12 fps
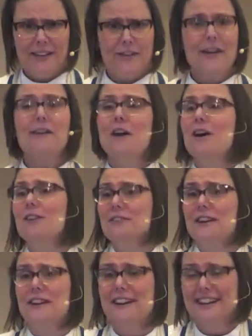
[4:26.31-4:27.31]
Although I don't know
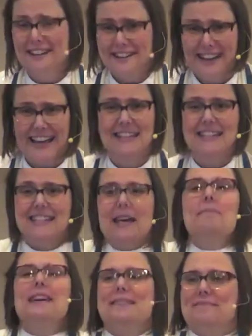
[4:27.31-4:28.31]
if you're in your 90s,
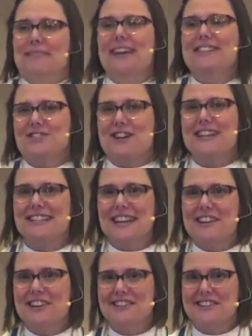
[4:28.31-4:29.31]
that might like strike
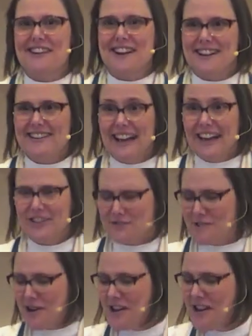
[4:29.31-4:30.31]
terror in your heart, not
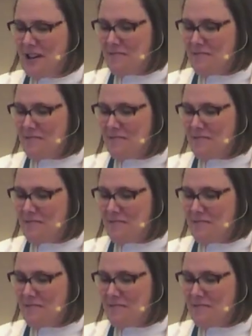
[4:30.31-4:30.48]
humor.